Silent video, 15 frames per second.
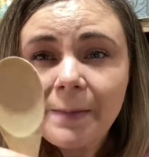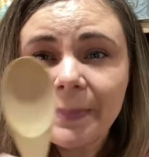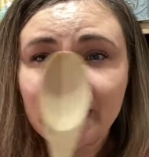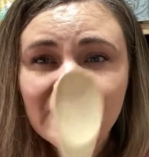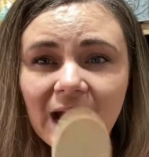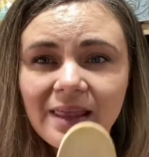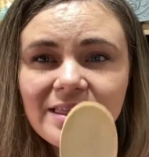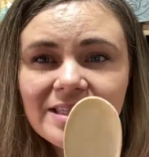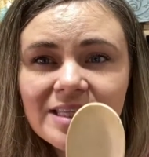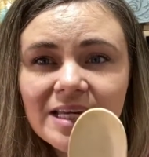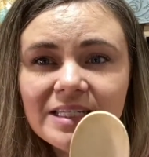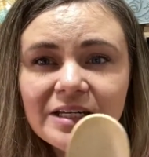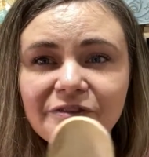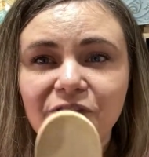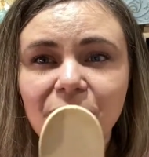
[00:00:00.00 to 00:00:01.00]
But I got this
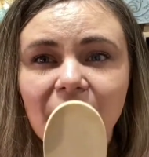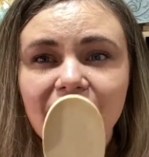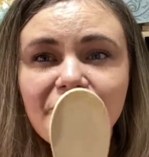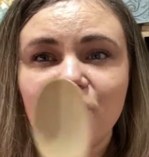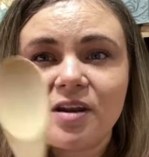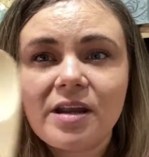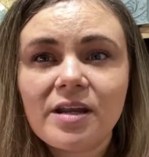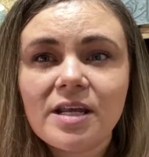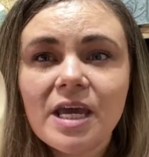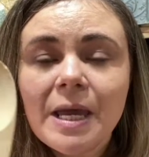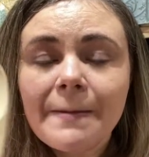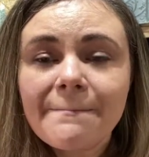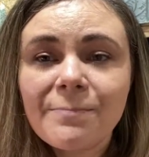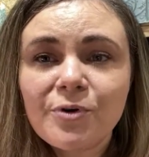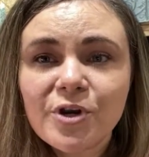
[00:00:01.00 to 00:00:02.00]
idea from my friend
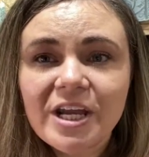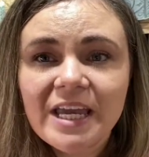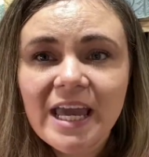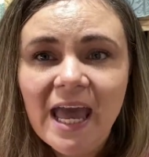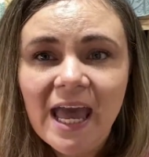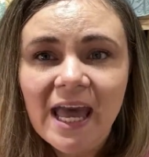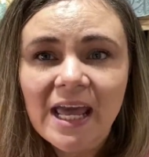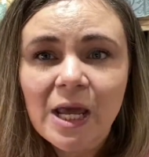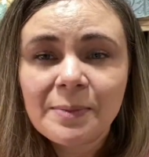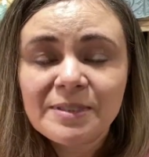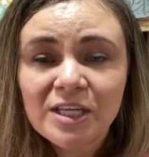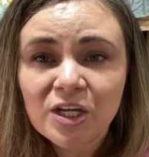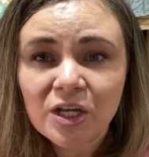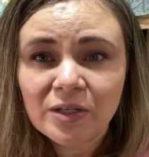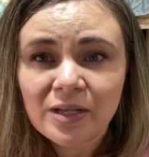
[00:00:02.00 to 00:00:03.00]
Bri at
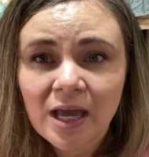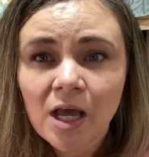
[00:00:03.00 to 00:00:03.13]
Upcycled,